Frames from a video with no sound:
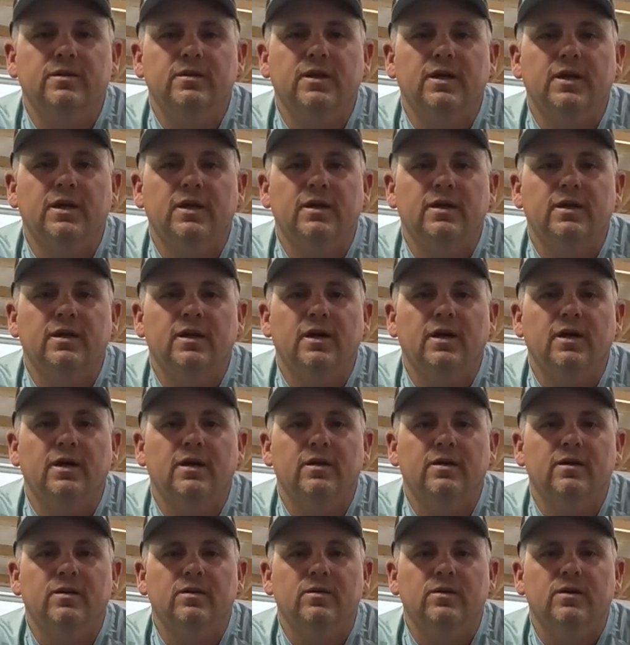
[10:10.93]

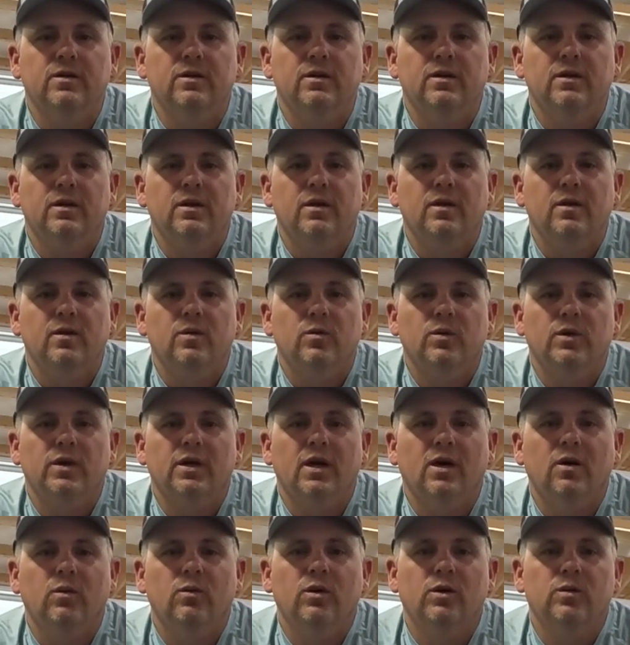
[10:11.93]
And we
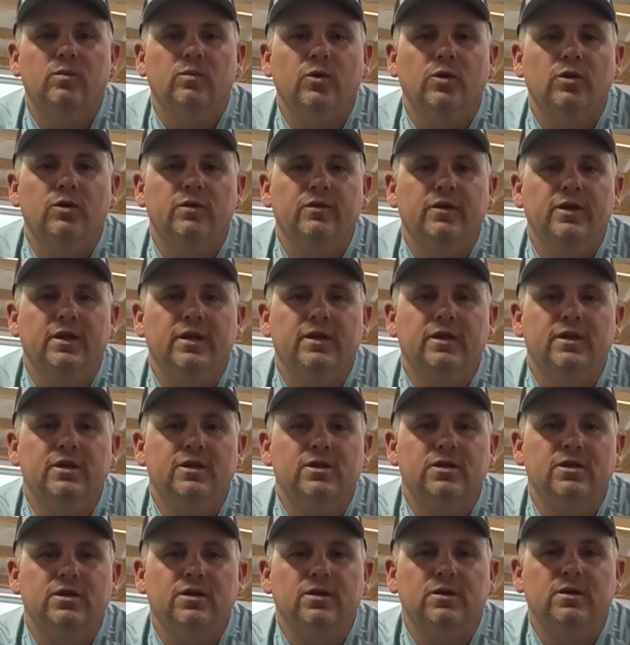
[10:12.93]
got one more event
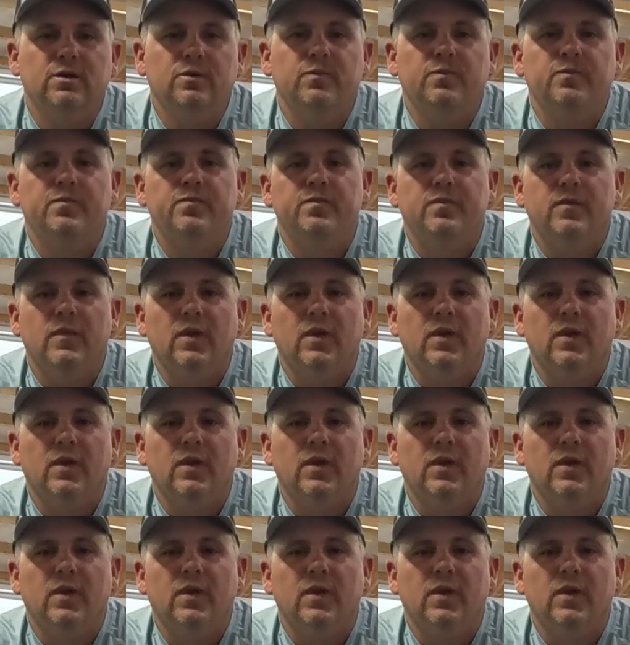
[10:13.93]
this year.